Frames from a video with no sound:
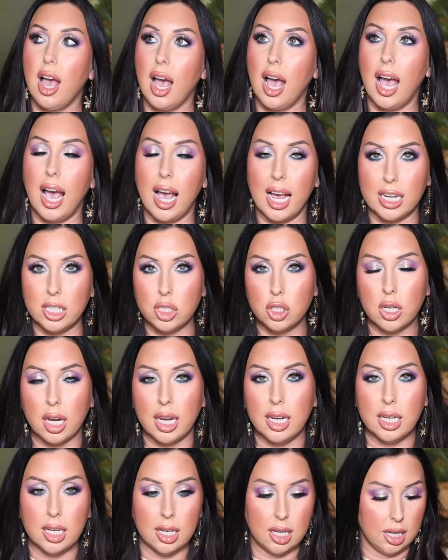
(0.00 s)

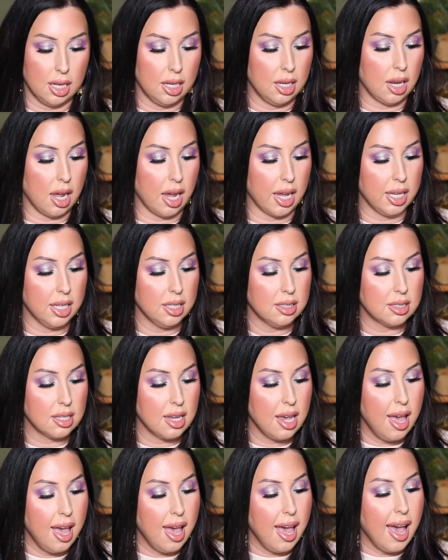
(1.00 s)
hydrated and
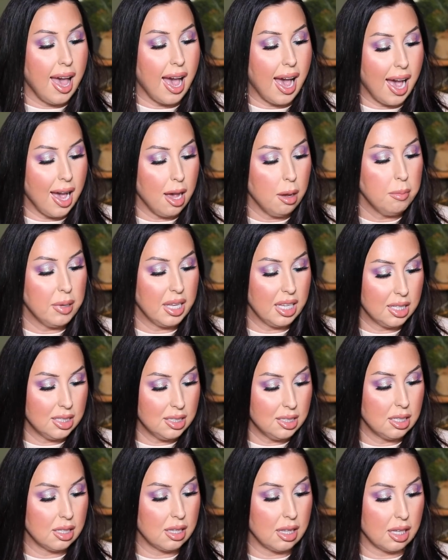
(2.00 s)
nice. I'm into